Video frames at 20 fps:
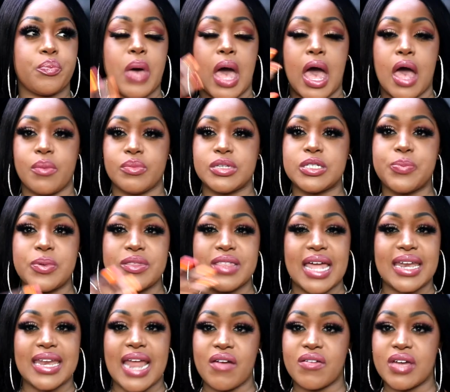um, spin
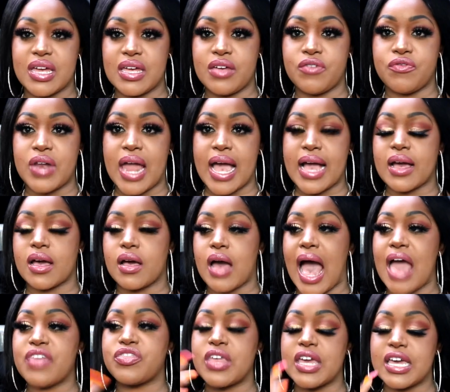that narrative. Like
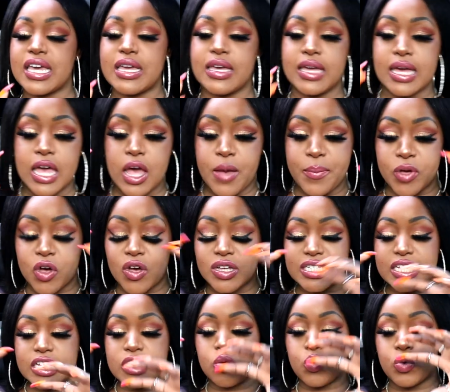I think he
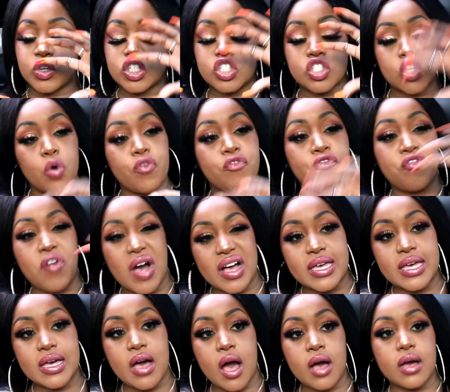because he was so
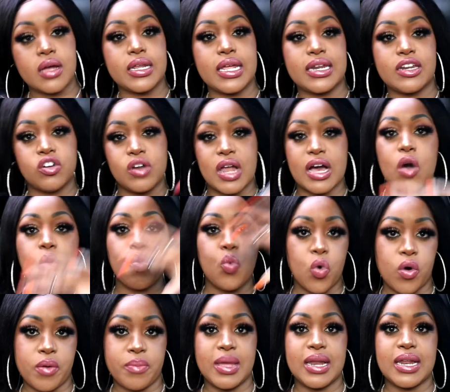fucking ugly and he like a
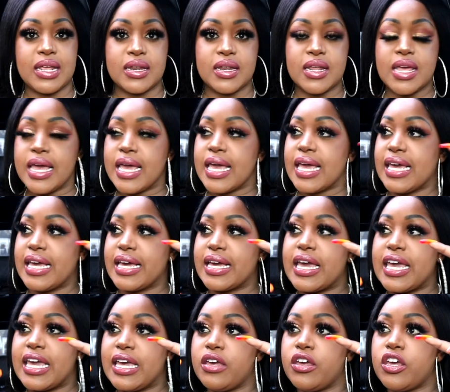watermelon. He
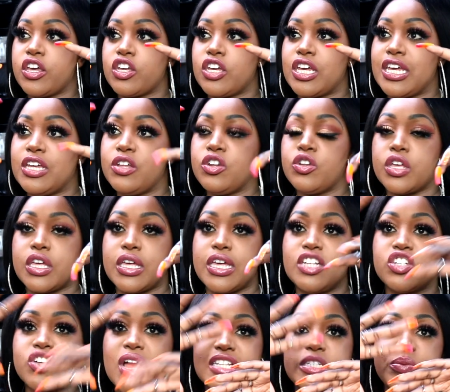he he
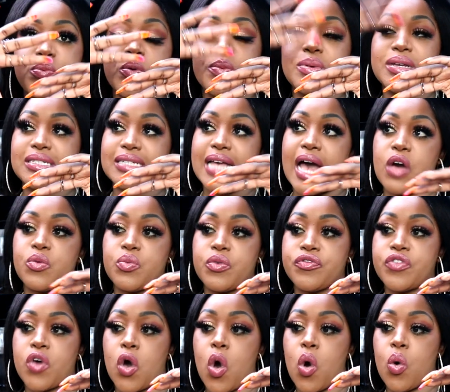he tried to put me down
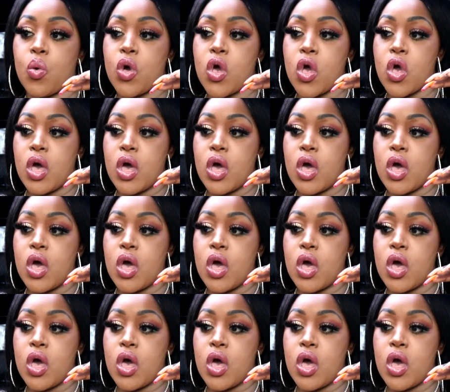with the whole